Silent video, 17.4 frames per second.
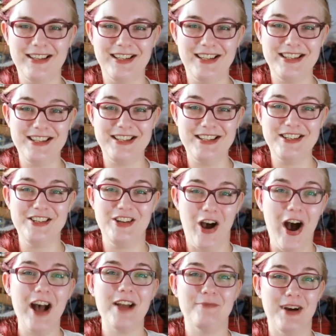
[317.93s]

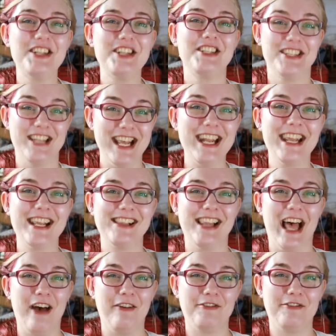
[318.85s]
not much knitting
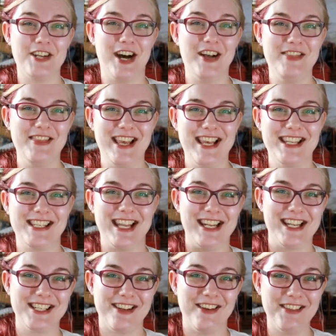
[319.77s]
left on this, and
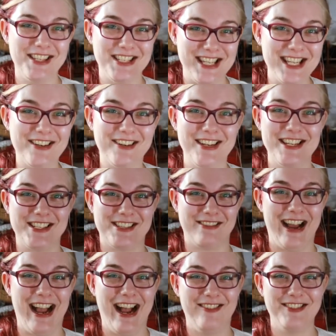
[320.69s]
it's all the decrease
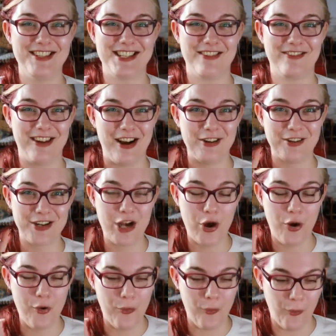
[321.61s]
rounds. I've got
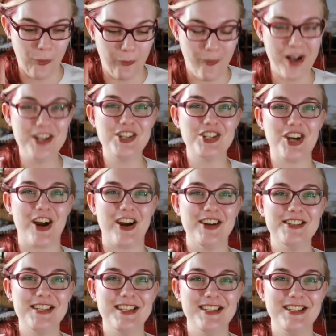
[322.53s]
one
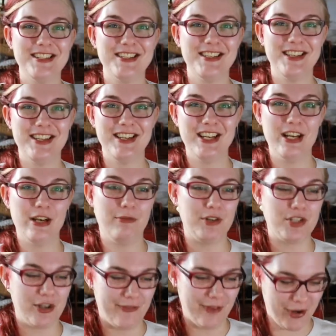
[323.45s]
chart,
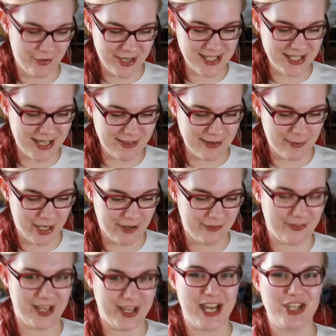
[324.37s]
which I've already done the
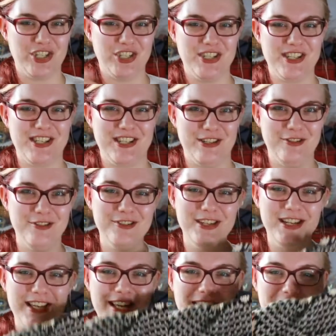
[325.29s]
modifications to
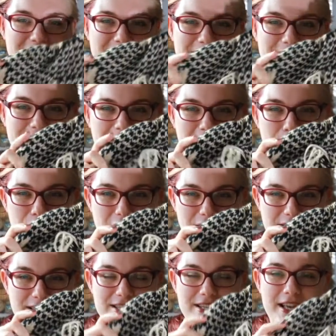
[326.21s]
that I
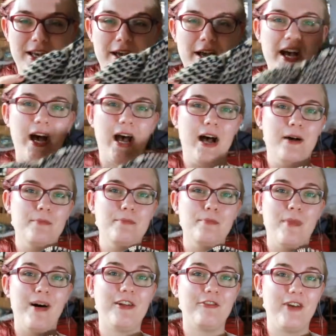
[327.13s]
wanted.
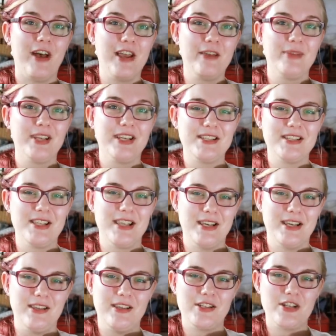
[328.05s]
Modifying because
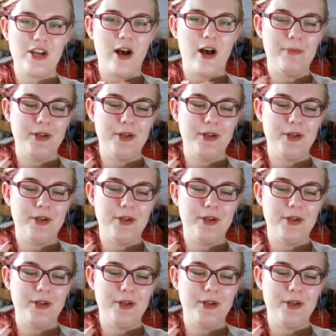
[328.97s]
the top